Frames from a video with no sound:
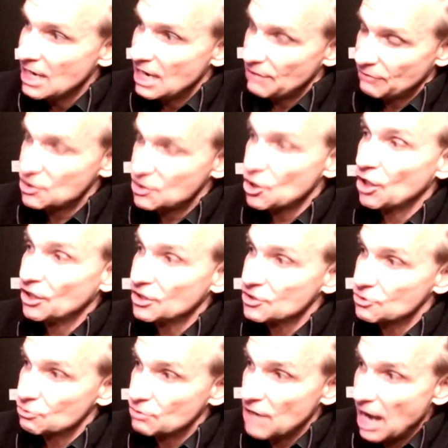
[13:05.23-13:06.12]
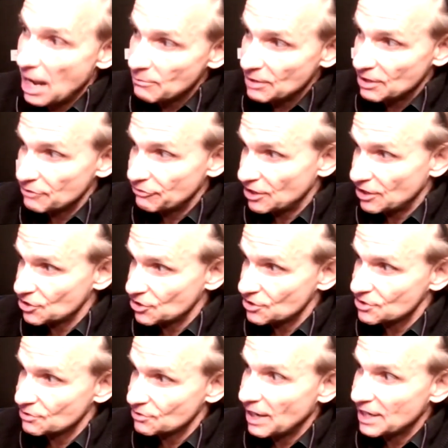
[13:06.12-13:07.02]
We're talking to car
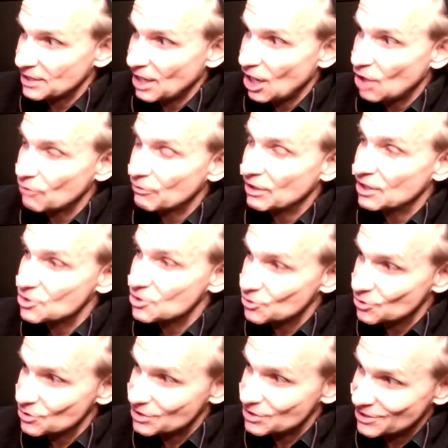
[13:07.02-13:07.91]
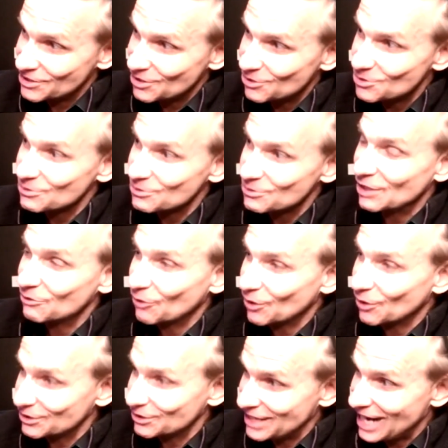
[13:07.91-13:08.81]
manufacturers right now. We're introducing the real
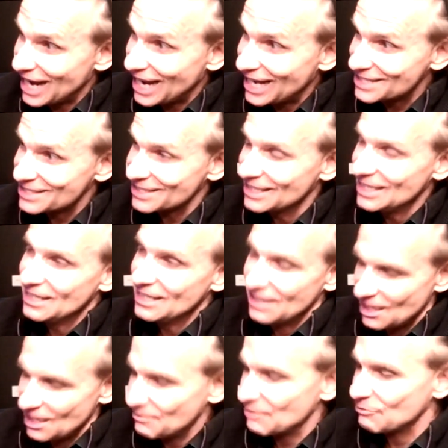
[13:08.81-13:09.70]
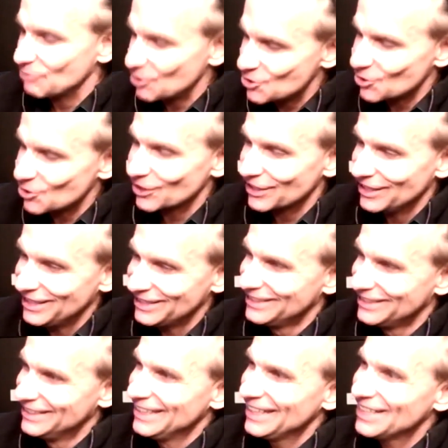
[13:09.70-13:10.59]
world cars, virtually
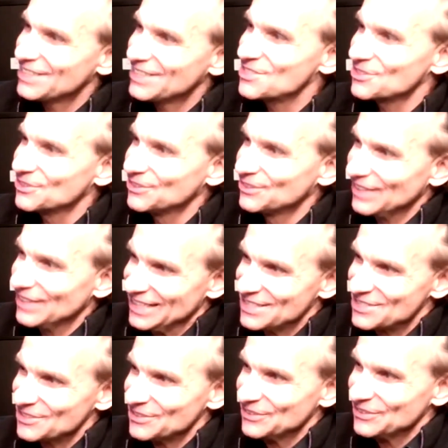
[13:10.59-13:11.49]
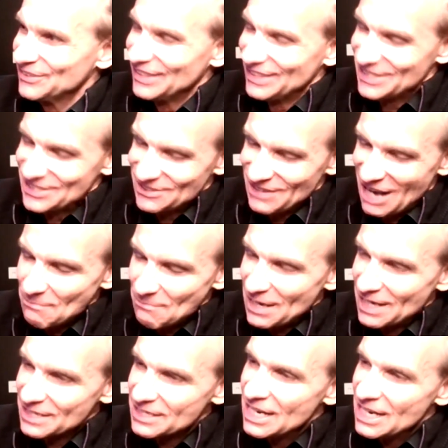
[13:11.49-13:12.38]
into
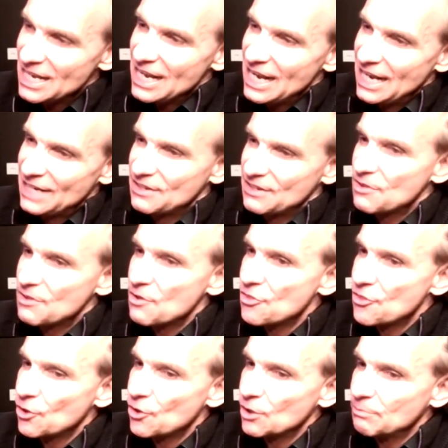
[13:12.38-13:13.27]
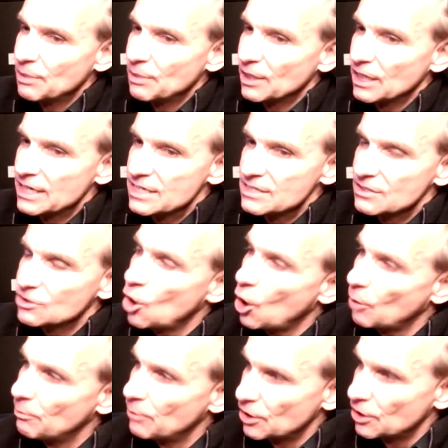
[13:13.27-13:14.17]
Upland. And then the third pillar is
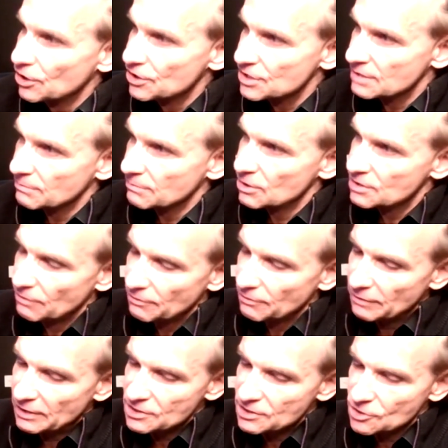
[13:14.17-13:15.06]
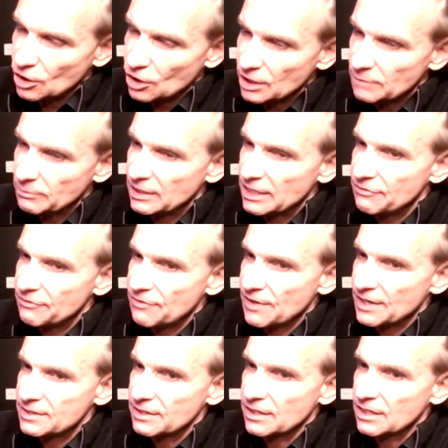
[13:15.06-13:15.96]
commerce, because we strongly believe
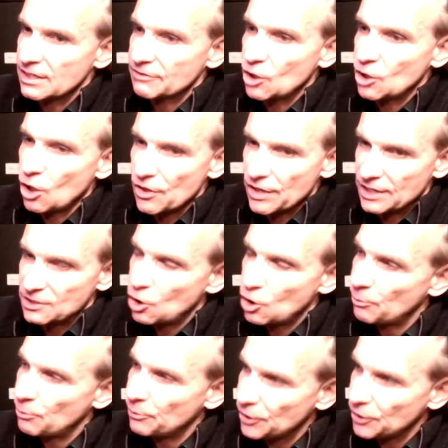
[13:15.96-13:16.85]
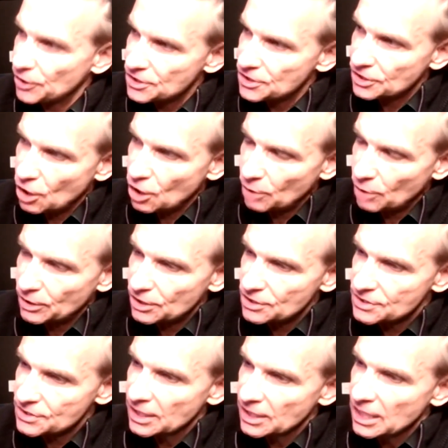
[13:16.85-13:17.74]
that we call that community
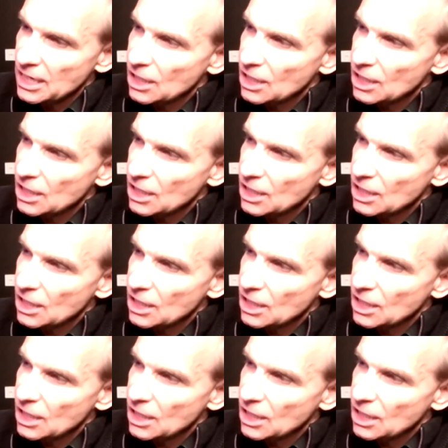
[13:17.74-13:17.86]
commerce.